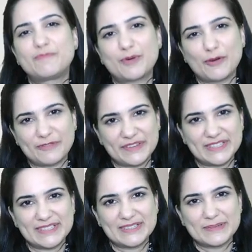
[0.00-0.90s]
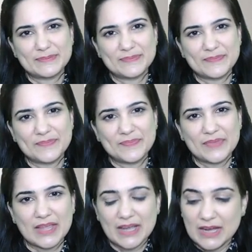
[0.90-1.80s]
profit
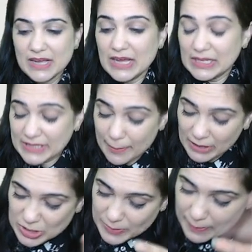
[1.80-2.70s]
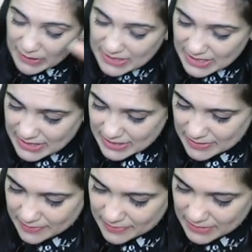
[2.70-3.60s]
there must be business
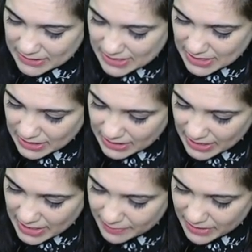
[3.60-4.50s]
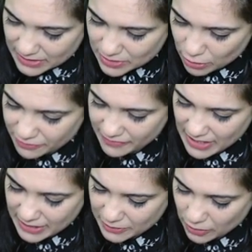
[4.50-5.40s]
this is another element of a
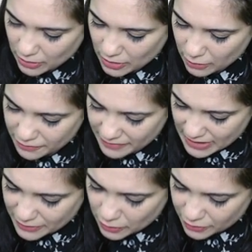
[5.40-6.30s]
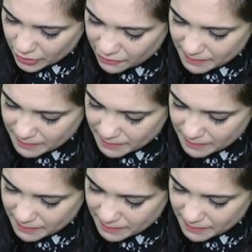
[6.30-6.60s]
valid of a valid contract of